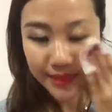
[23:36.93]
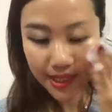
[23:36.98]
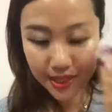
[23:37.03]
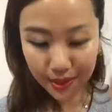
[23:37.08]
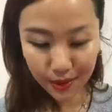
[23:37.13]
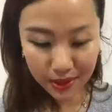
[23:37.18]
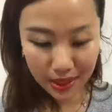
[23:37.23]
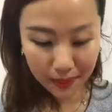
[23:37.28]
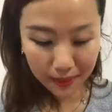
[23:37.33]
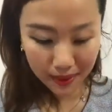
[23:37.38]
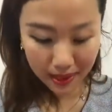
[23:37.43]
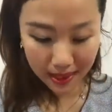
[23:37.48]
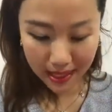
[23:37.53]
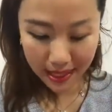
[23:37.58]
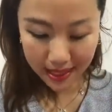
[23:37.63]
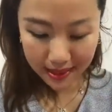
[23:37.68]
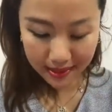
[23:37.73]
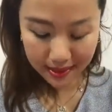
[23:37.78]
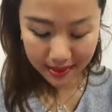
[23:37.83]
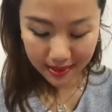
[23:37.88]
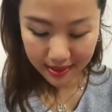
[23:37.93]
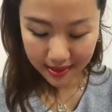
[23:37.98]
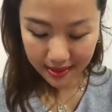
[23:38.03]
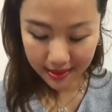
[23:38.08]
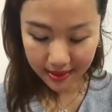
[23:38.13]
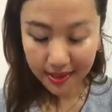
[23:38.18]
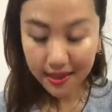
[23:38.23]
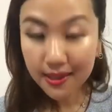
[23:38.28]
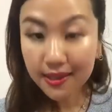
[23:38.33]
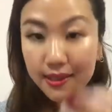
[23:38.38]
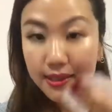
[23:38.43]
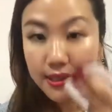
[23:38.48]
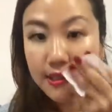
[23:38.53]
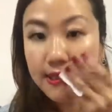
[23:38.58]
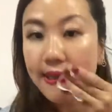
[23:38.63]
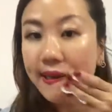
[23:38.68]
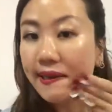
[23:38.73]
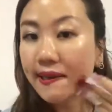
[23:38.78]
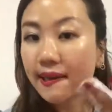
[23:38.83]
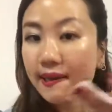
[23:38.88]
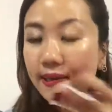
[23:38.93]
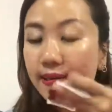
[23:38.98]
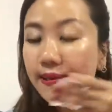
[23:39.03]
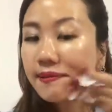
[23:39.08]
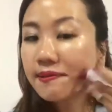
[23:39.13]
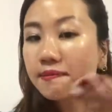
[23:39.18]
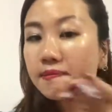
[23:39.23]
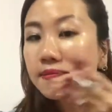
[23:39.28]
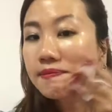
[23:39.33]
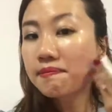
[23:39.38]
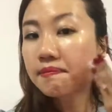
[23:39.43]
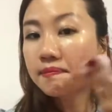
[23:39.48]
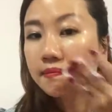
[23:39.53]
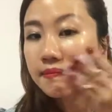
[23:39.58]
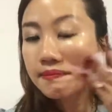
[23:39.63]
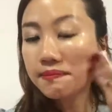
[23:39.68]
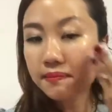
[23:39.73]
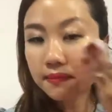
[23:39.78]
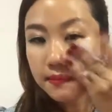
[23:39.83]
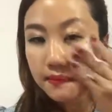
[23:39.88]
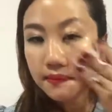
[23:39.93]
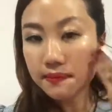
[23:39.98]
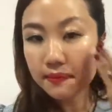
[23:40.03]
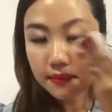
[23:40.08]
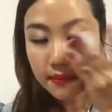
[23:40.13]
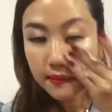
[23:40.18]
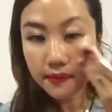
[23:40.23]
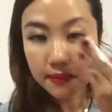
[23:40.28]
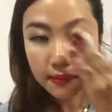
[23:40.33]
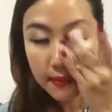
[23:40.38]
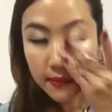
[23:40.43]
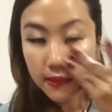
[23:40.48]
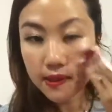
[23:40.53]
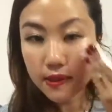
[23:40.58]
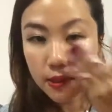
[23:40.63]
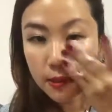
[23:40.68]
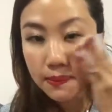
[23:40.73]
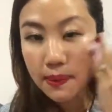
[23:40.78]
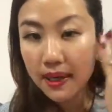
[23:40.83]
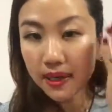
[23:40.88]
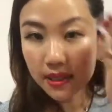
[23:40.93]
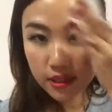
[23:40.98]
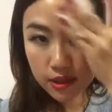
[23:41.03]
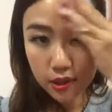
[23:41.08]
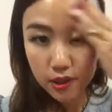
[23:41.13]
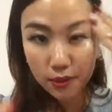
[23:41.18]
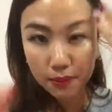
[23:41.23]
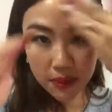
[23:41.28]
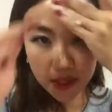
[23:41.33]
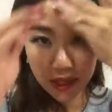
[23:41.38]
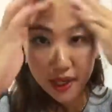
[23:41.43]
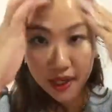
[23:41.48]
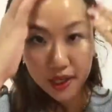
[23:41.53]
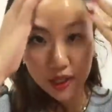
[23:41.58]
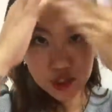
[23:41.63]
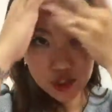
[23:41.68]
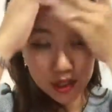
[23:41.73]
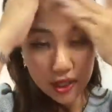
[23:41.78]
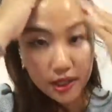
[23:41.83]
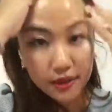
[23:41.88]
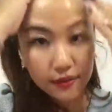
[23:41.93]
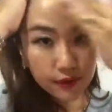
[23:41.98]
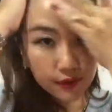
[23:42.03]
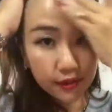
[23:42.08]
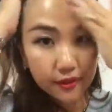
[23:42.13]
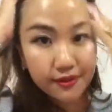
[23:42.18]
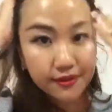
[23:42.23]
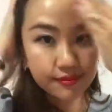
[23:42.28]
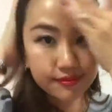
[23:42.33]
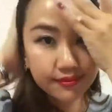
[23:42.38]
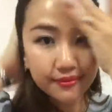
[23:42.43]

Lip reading: is a double cleanse. Second is to balance your pH level.